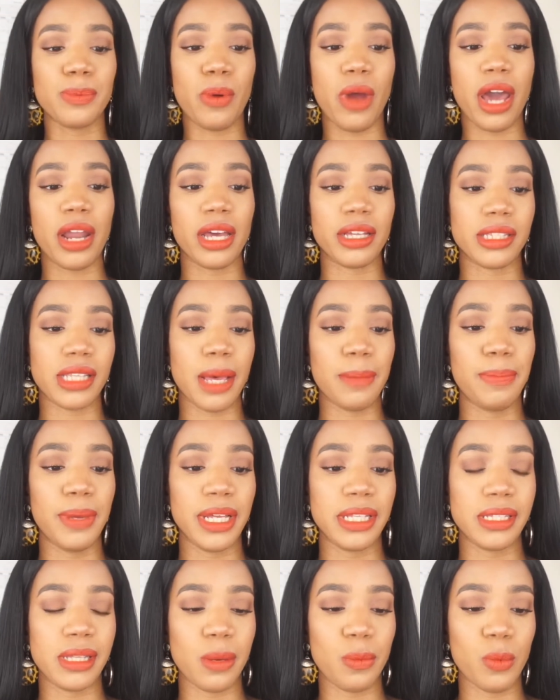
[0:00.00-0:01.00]
product I
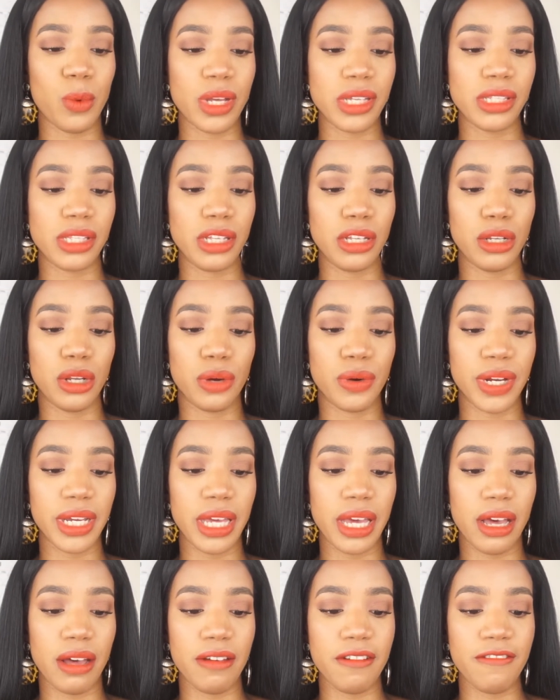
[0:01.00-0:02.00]
picked up was the
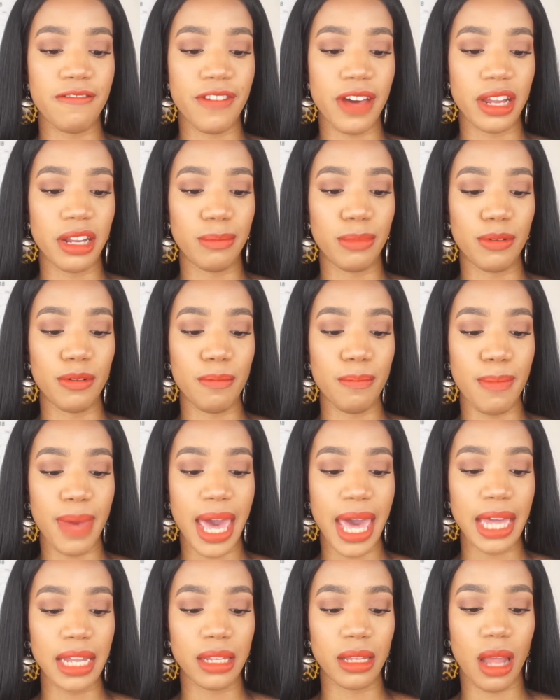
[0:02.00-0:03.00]
L'Oreal Infallible
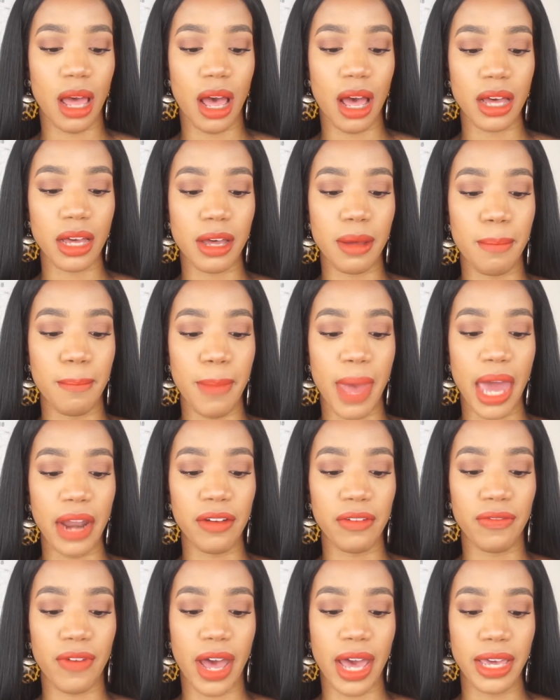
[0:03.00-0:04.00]
Matte Lock
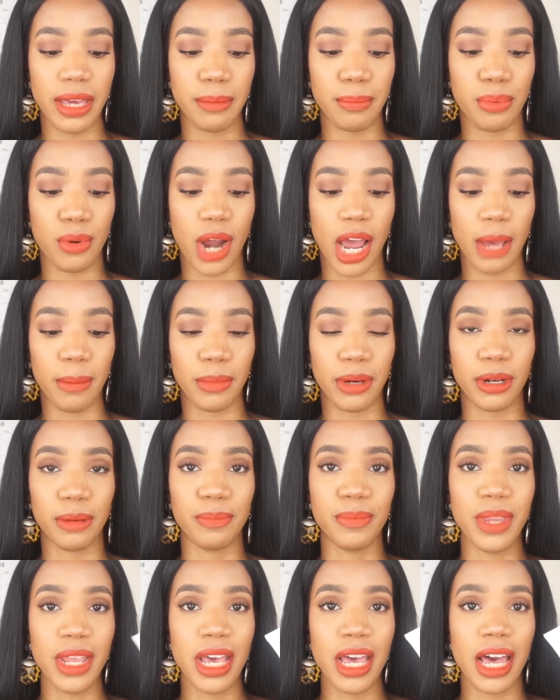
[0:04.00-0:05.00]
Mattifying Primer.
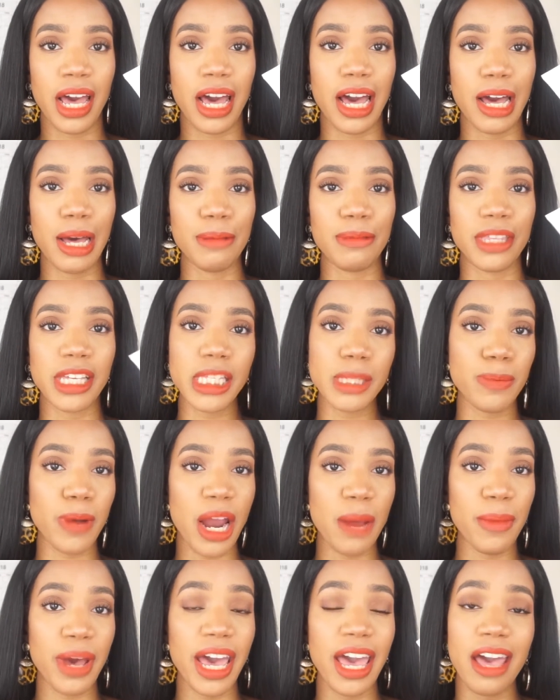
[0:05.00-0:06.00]
This
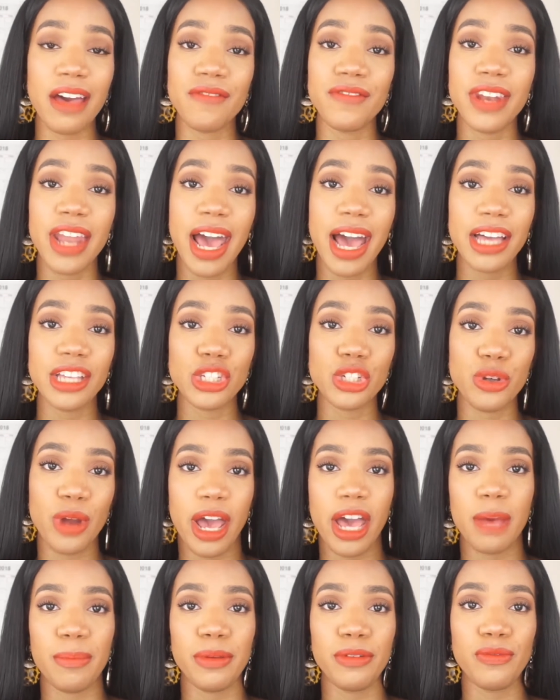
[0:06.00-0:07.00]
primer I have not
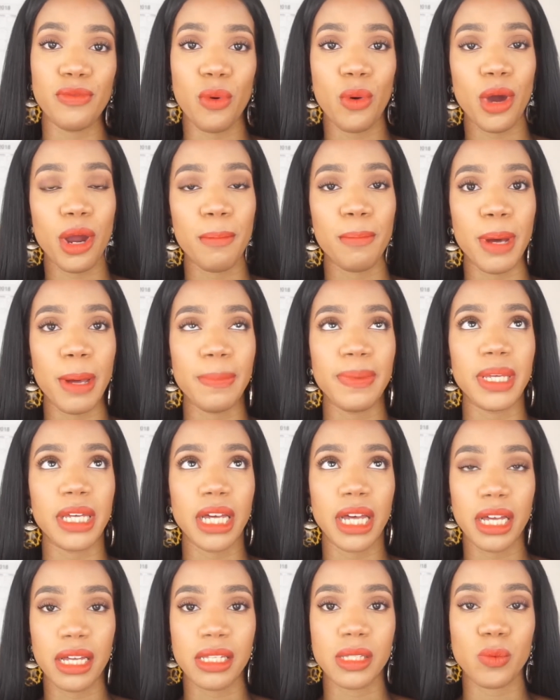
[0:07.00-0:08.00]
tried before, but
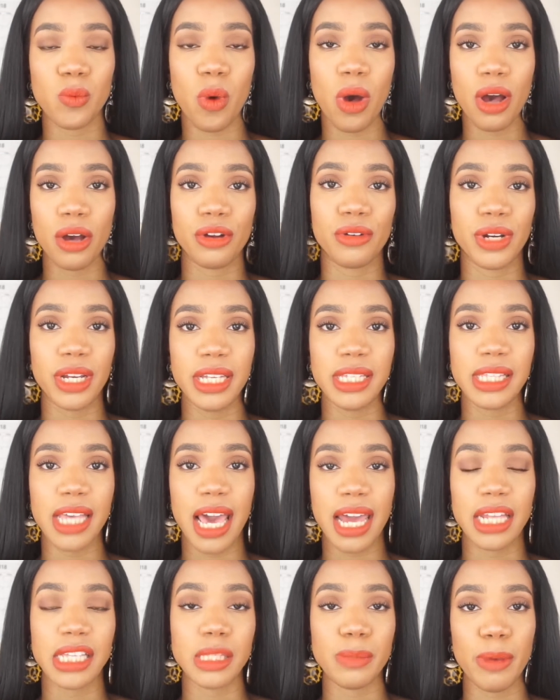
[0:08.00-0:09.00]
because Walgreens
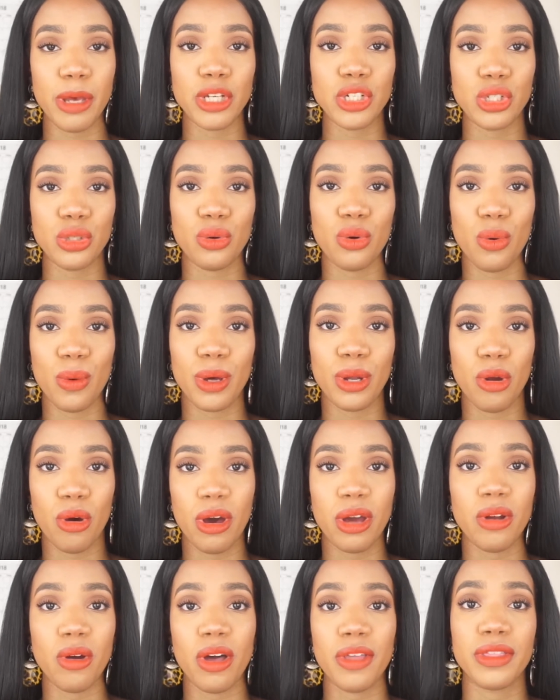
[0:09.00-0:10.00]
had a special going
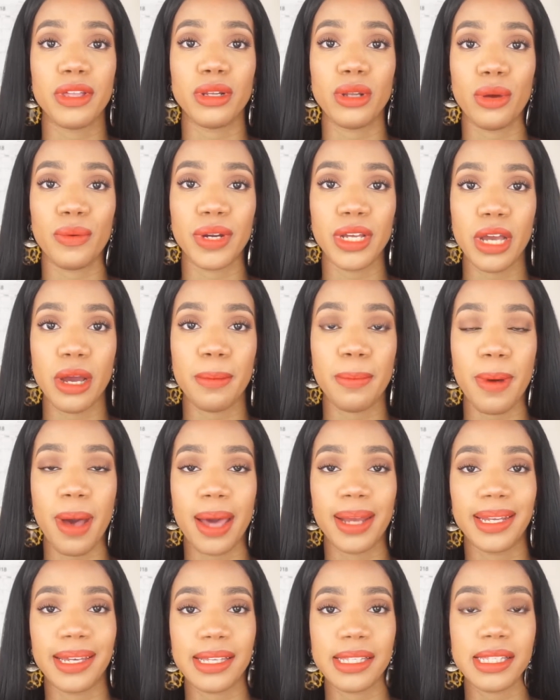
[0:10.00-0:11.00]
on the L'Oreal
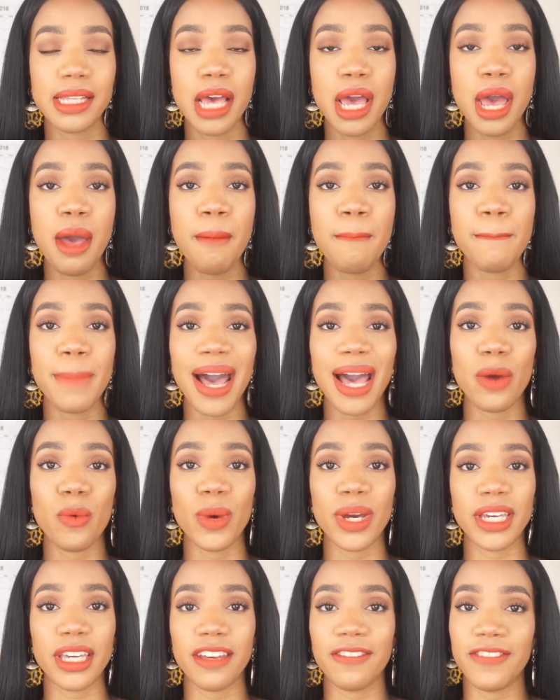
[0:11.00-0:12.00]
products, buy
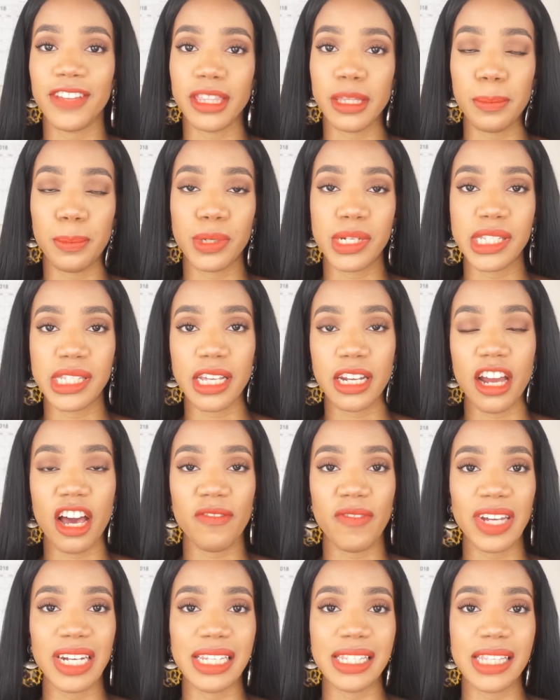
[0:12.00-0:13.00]
one get 50%
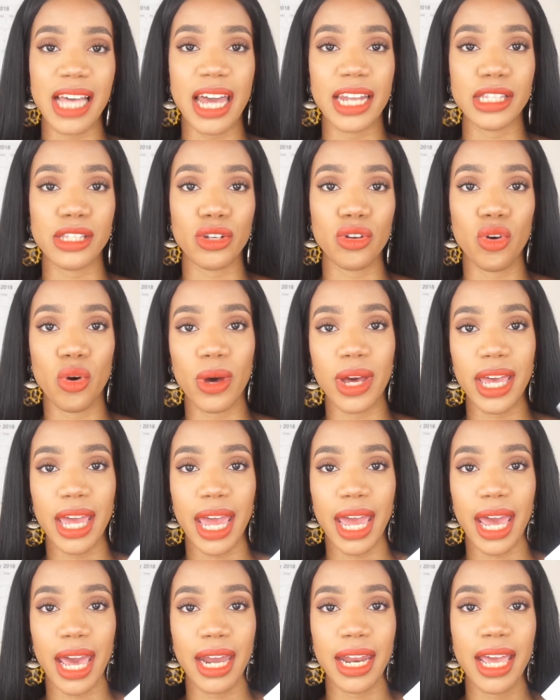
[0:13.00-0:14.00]
off, I decided to go
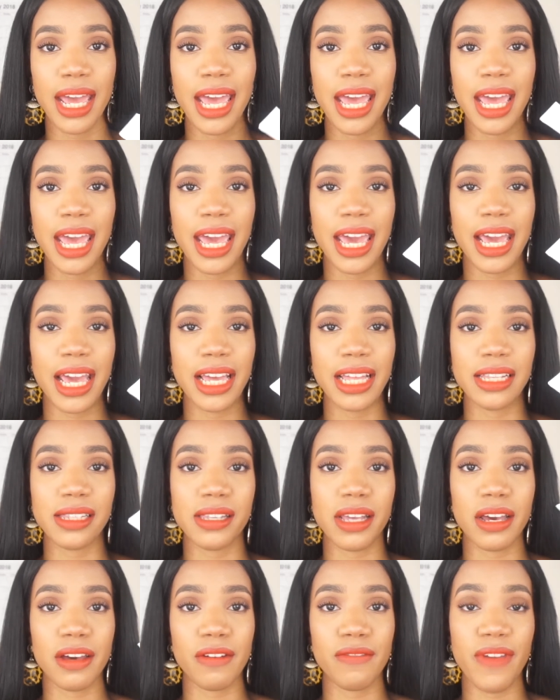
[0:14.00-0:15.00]
ahead and
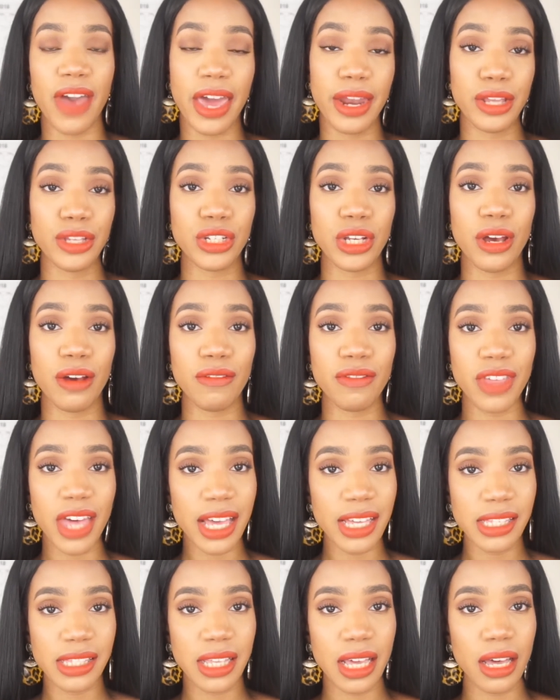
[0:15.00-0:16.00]
take advantage of
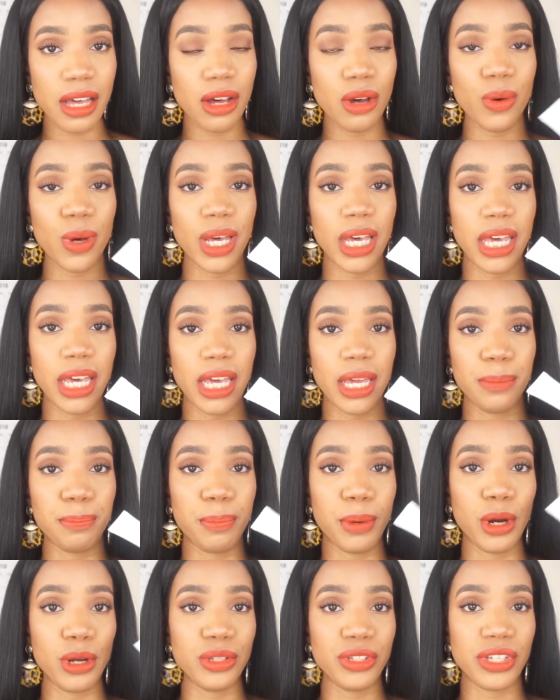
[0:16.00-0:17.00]
that sale and
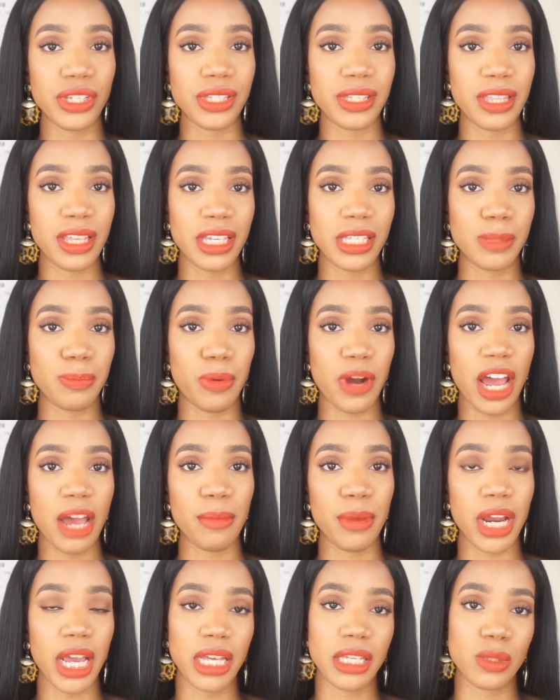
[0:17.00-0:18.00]
purchase this
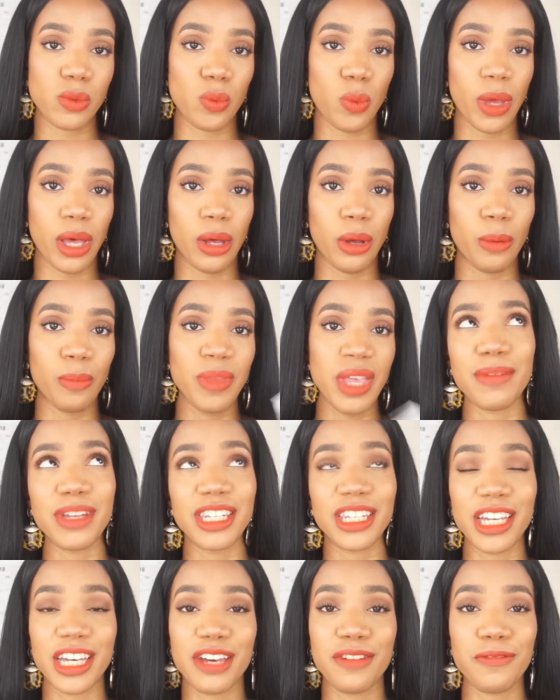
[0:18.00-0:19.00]
primer as well.
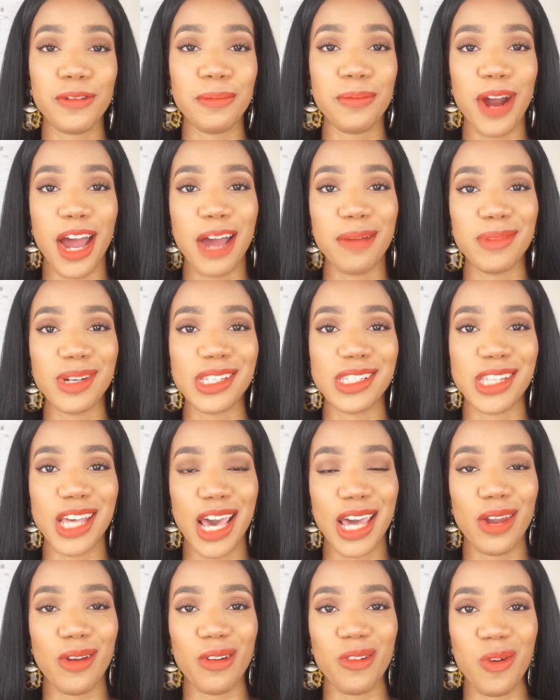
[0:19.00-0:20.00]
I'm looking for primers
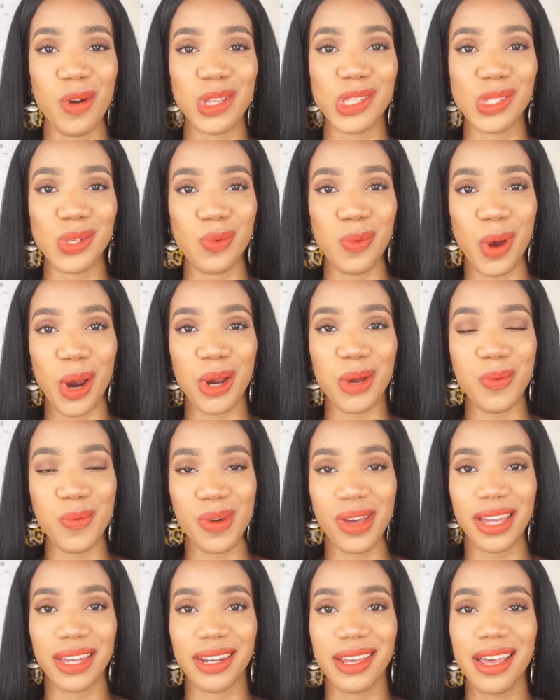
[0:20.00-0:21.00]
that are going to work
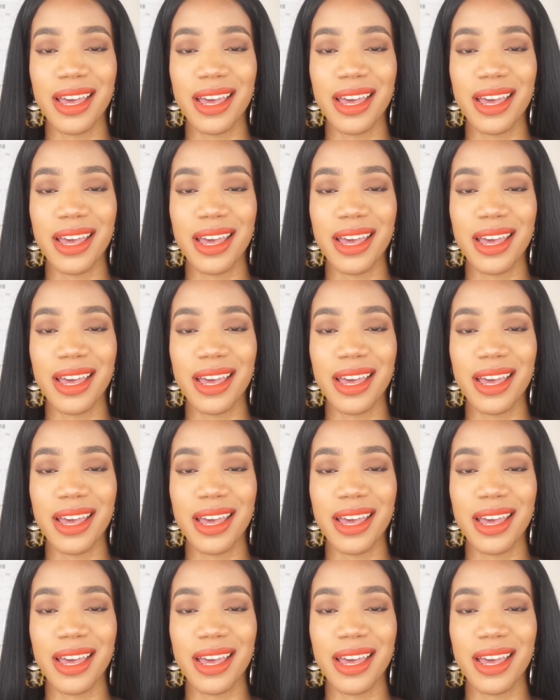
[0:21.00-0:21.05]
with